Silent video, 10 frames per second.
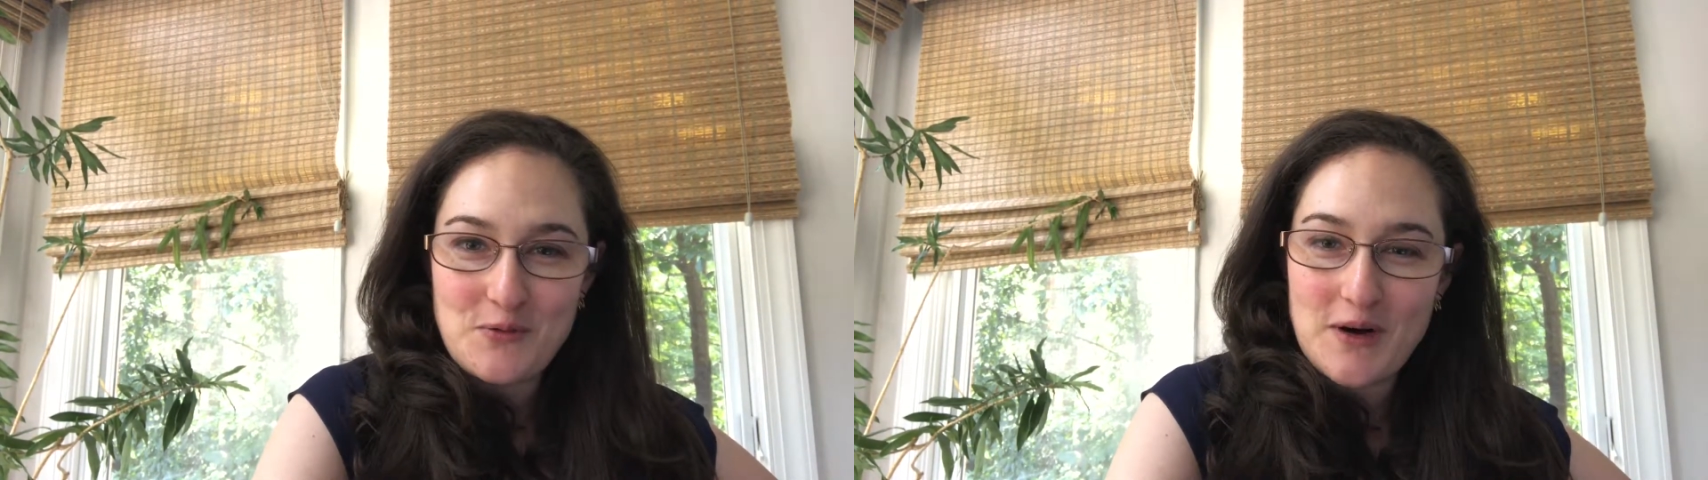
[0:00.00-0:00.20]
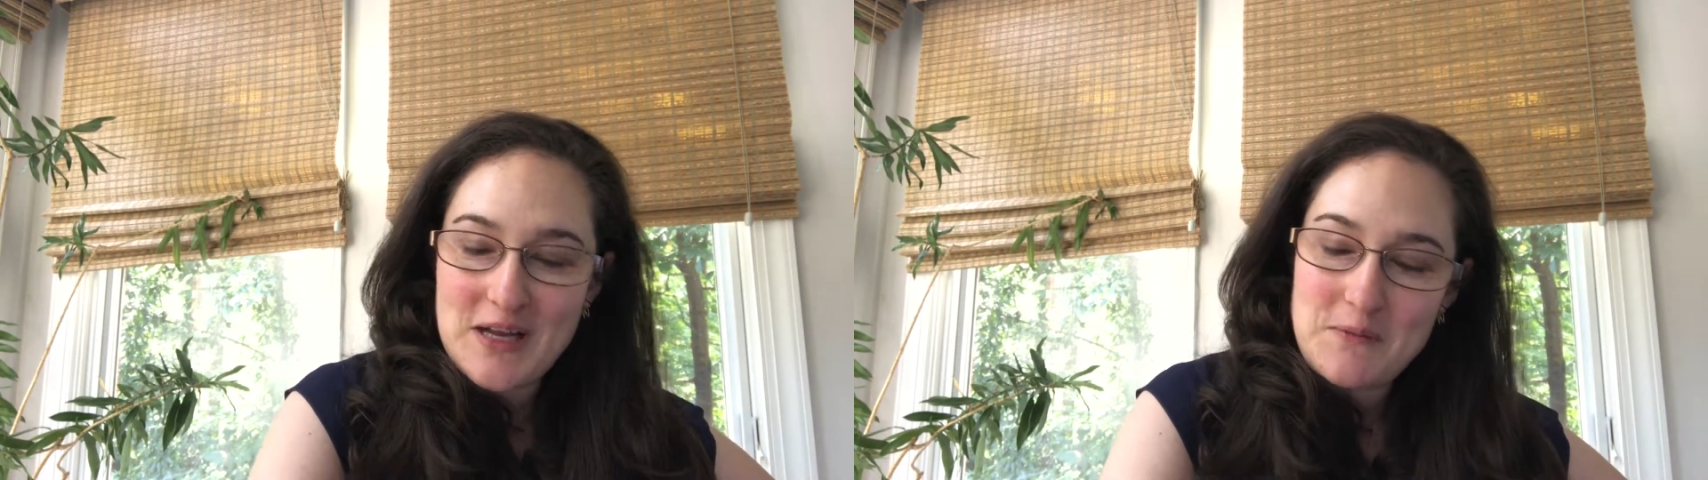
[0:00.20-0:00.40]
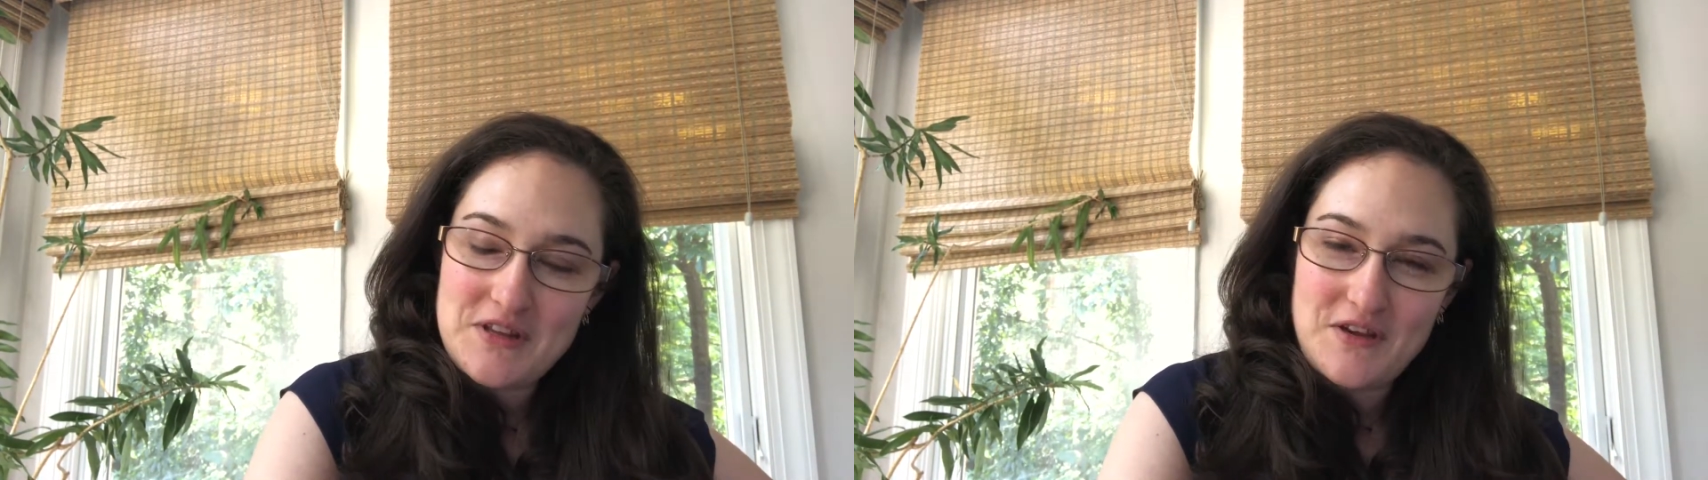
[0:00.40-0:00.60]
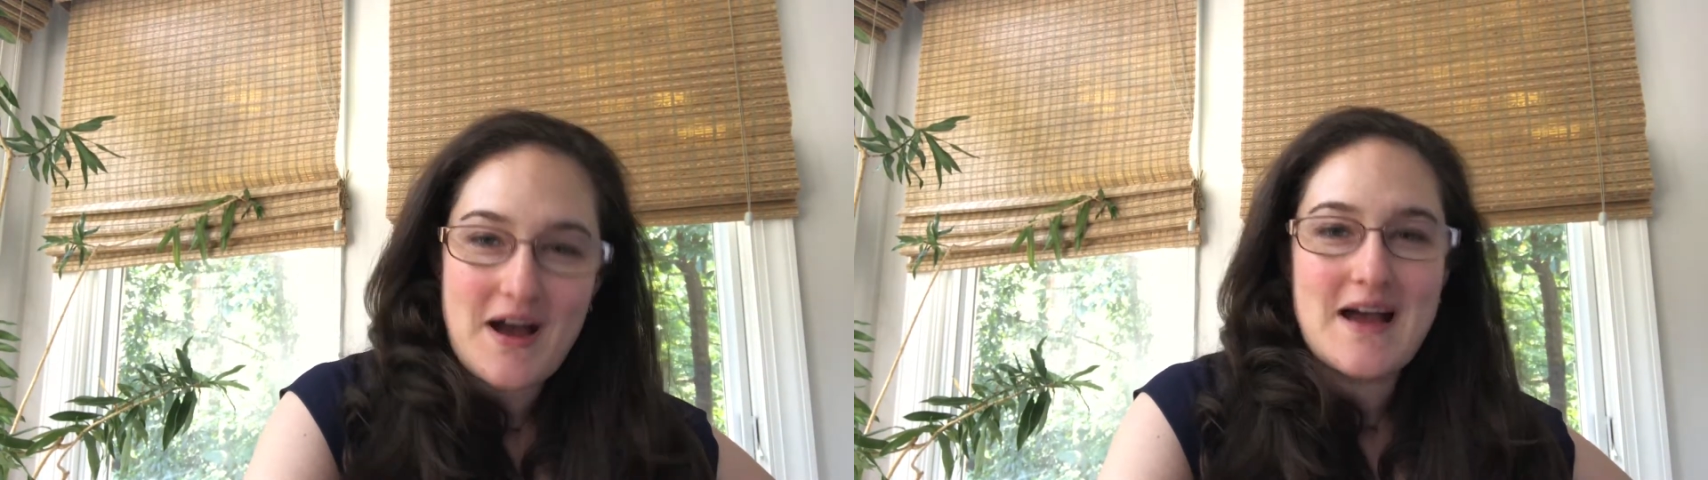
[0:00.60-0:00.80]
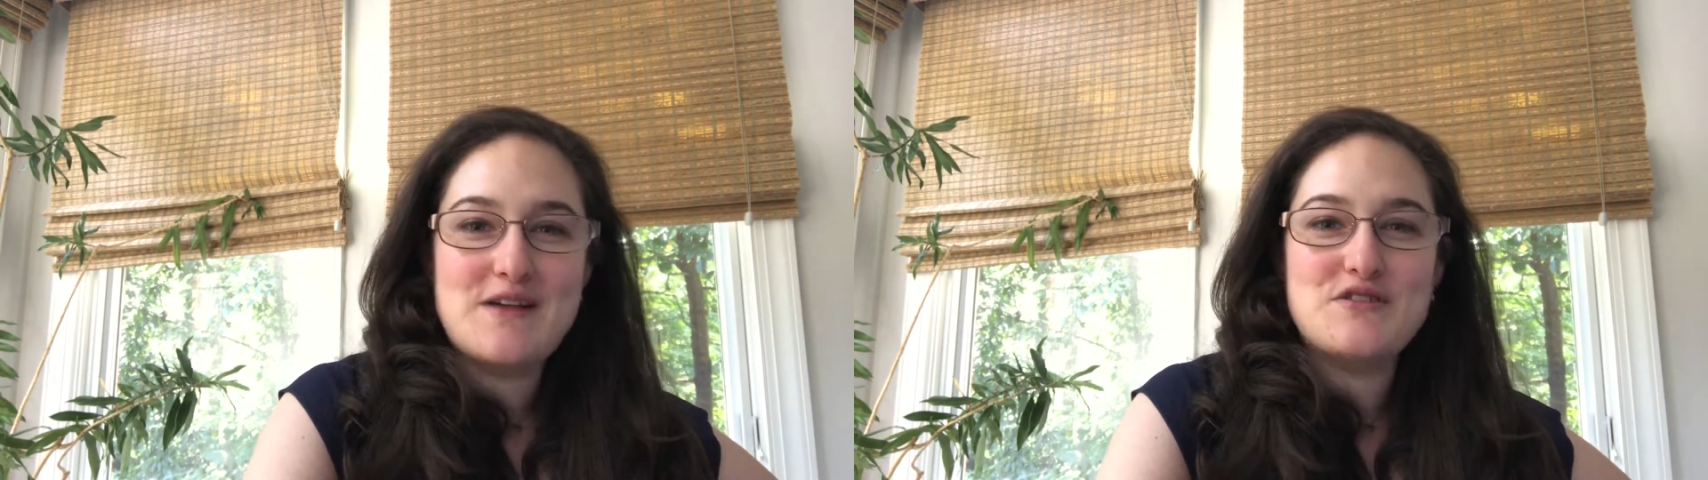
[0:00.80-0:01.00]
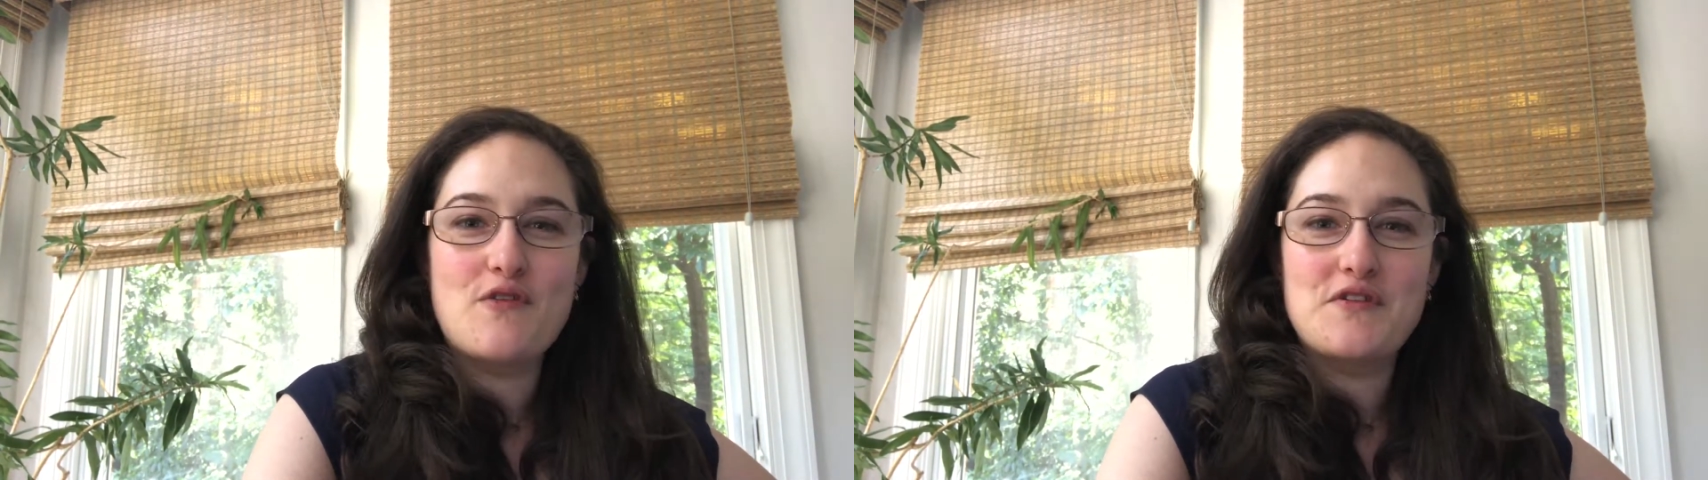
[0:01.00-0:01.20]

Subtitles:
to working with you guys